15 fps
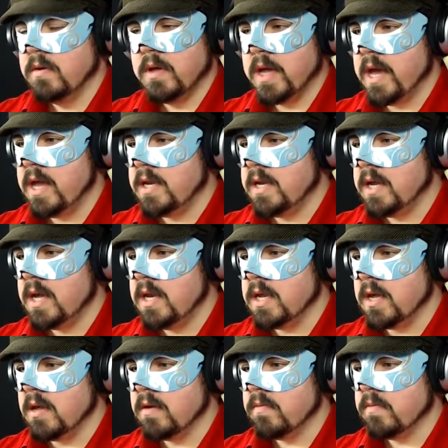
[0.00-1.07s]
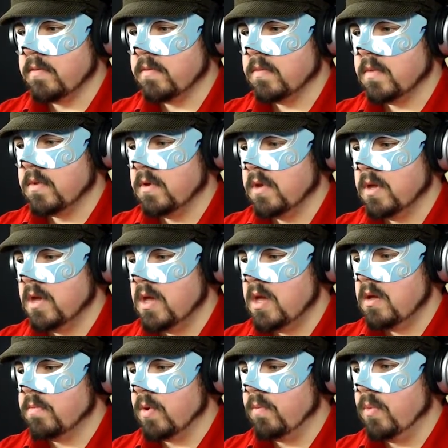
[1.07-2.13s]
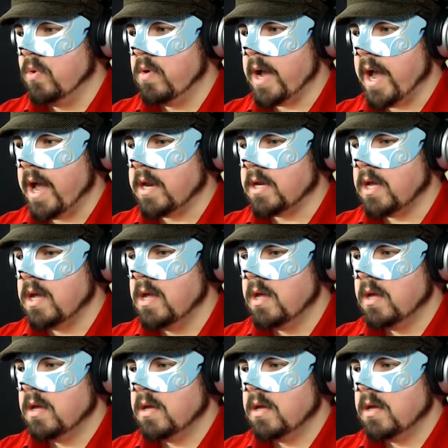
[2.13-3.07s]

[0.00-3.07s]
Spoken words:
Handy dandy. But more handy